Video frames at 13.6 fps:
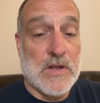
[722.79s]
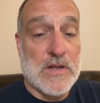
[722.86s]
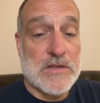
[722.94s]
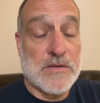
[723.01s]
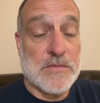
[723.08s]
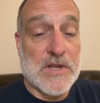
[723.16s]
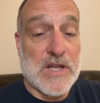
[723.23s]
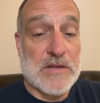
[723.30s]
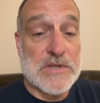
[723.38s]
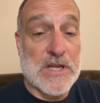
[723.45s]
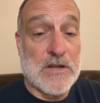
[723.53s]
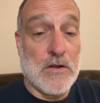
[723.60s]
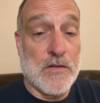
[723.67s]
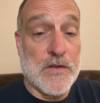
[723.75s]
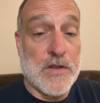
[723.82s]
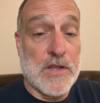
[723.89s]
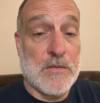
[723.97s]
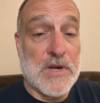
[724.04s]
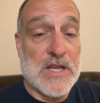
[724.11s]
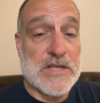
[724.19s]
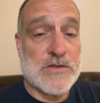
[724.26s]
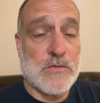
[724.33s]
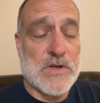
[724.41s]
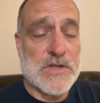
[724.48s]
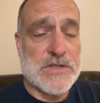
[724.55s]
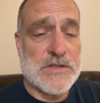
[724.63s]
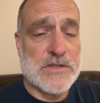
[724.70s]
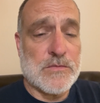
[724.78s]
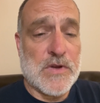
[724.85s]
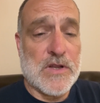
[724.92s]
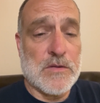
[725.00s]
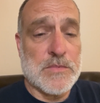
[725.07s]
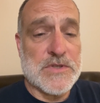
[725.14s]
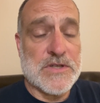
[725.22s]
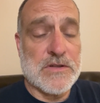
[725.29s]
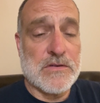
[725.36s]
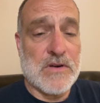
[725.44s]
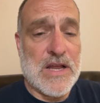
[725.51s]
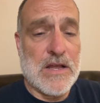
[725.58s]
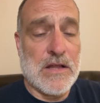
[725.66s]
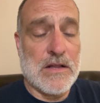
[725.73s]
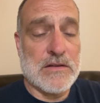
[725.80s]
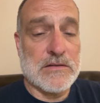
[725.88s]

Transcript: sometimes I call them and ask questions, and we help each other out.